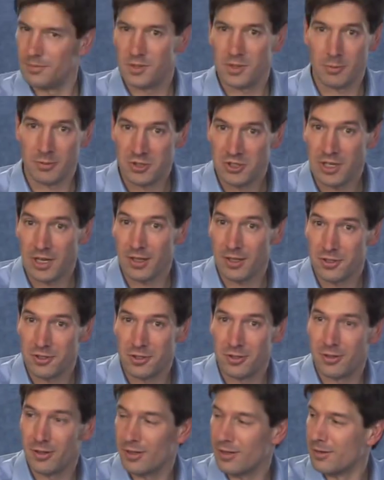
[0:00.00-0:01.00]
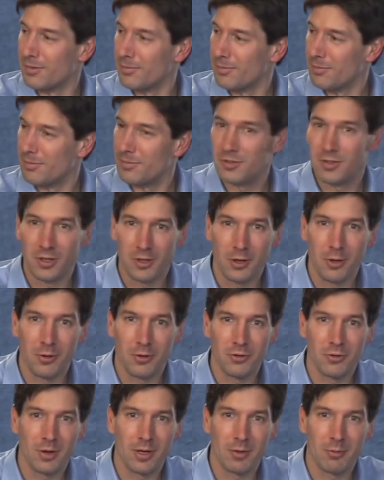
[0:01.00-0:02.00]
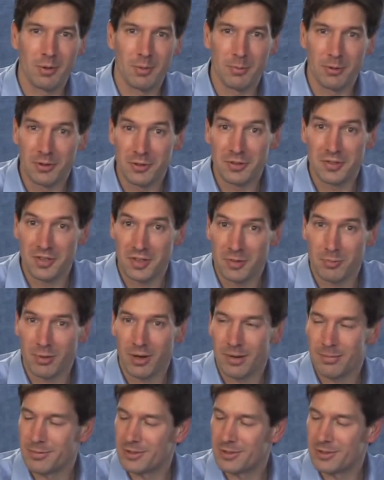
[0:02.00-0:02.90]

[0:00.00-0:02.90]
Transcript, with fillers: So we challenge you to, to go and try to reproduce this problem